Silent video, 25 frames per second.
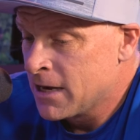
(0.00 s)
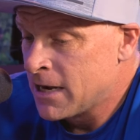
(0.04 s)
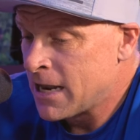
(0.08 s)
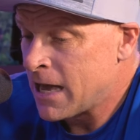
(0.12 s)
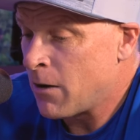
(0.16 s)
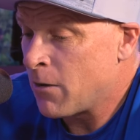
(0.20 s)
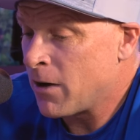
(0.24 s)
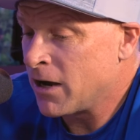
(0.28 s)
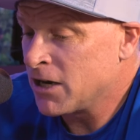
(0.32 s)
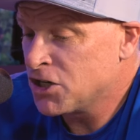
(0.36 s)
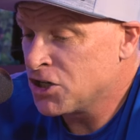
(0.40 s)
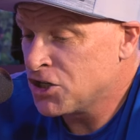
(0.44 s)

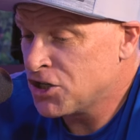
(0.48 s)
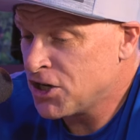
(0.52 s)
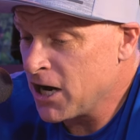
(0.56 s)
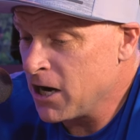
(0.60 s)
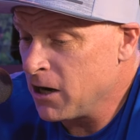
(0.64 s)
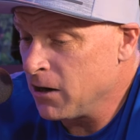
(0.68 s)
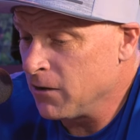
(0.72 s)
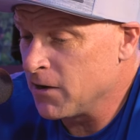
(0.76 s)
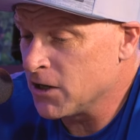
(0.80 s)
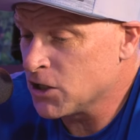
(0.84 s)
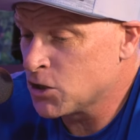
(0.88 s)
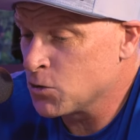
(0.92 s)
Now, I
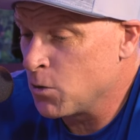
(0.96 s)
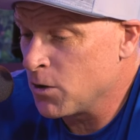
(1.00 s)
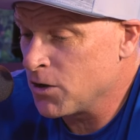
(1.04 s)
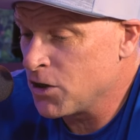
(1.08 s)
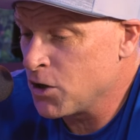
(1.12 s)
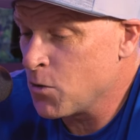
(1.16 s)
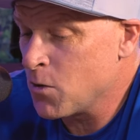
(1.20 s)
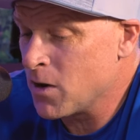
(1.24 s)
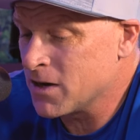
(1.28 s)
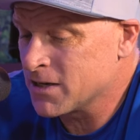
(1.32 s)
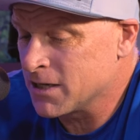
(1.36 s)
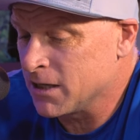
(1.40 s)
share this
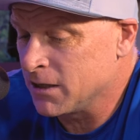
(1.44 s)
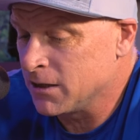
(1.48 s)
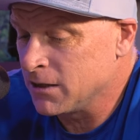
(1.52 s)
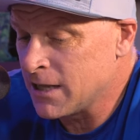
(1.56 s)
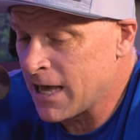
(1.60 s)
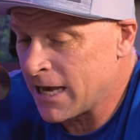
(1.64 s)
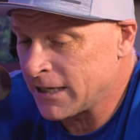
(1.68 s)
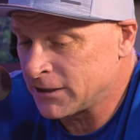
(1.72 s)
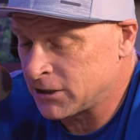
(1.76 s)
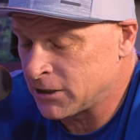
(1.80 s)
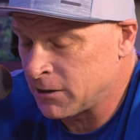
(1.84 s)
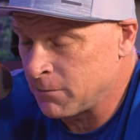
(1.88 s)
with you as a
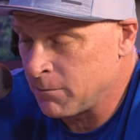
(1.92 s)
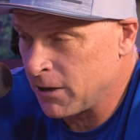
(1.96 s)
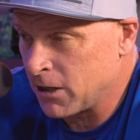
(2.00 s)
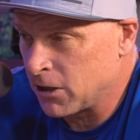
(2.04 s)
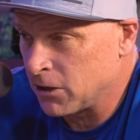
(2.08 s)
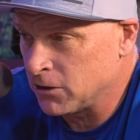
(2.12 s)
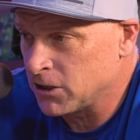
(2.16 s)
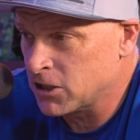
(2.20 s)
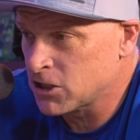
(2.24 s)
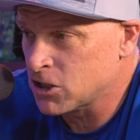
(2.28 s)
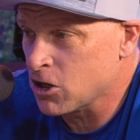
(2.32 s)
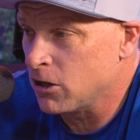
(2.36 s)
lesson
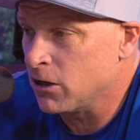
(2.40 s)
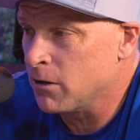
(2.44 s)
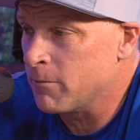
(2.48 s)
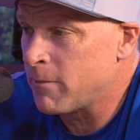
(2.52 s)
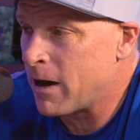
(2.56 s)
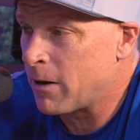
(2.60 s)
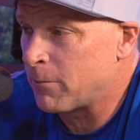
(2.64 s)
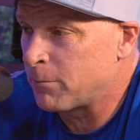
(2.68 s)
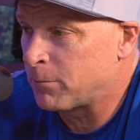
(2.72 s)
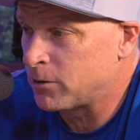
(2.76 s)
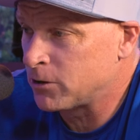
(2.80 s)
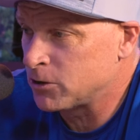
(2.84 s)
because it's all
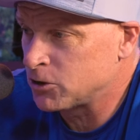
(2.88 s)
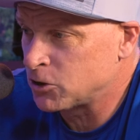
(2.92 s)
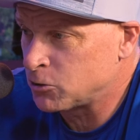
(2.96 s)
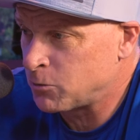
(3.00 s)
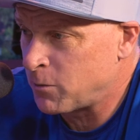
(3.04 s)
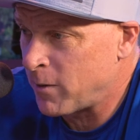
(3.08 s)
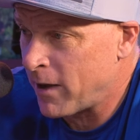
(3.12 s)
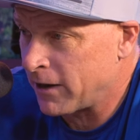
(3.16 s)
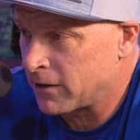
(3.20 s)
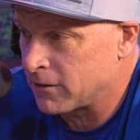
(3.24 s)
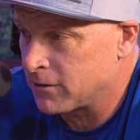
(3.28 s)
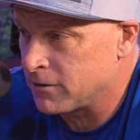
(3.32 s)
about
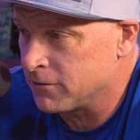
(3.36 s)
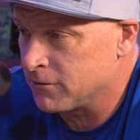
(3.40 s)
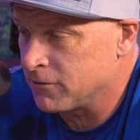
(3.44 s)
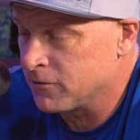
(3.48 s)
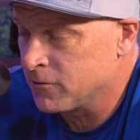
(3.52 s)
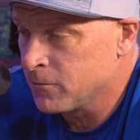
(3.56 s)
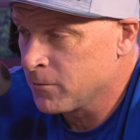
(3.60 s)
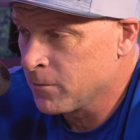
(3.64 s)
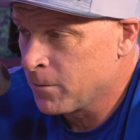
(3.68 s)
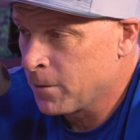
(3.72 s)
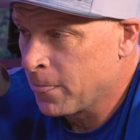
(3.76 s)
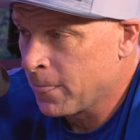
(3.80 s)

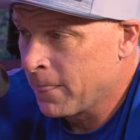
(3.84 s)
perspective.